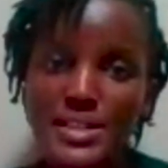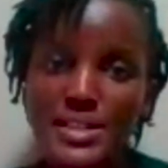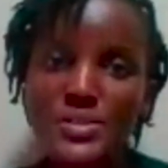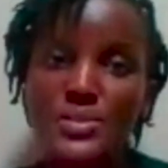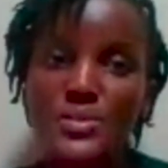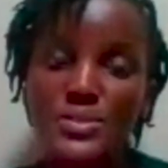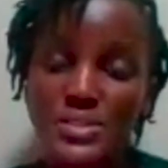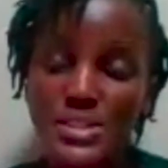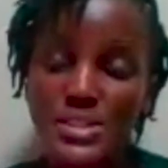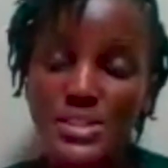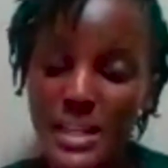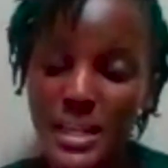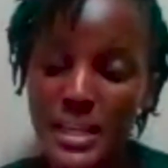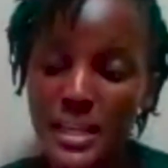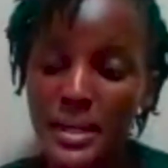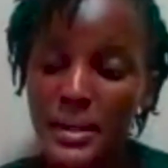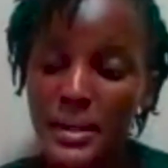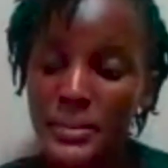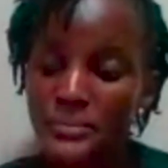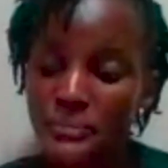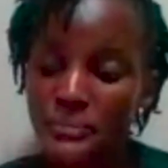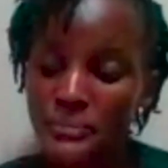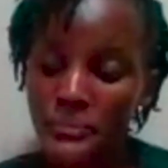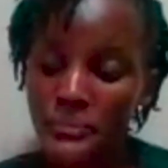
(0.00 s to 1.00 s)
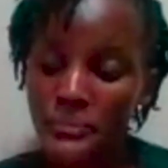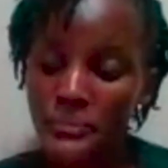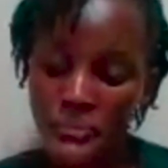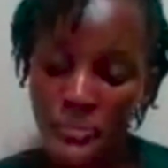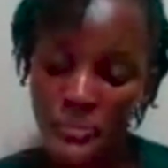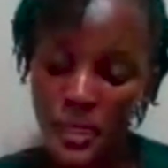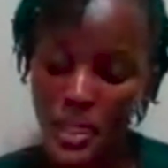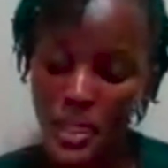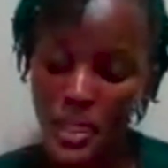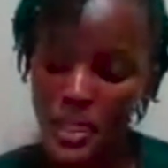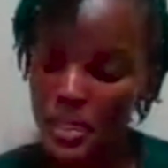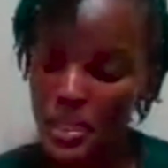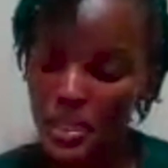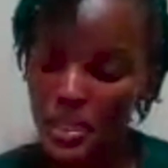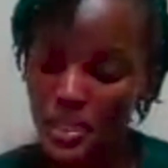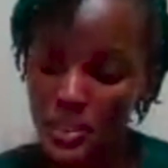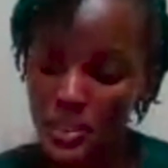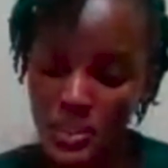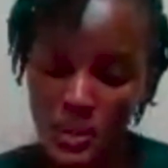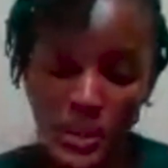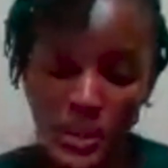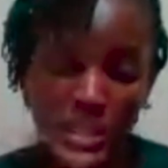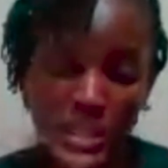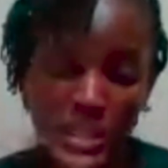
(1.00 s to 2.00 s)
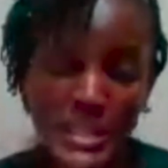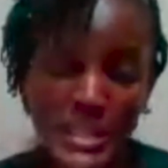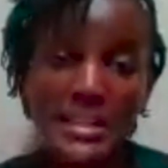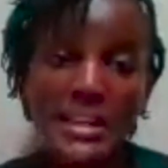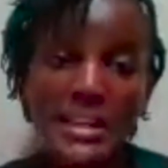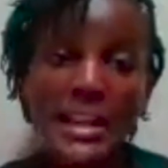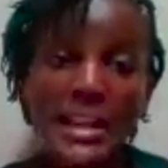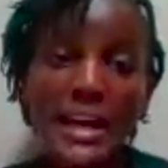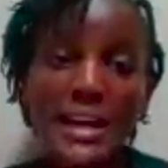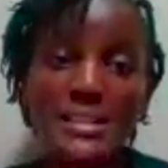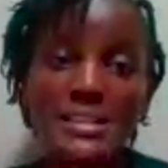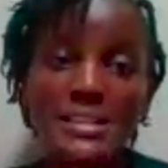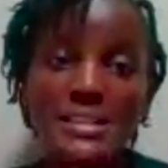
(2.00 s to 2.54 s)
in class, this time is used to look for water.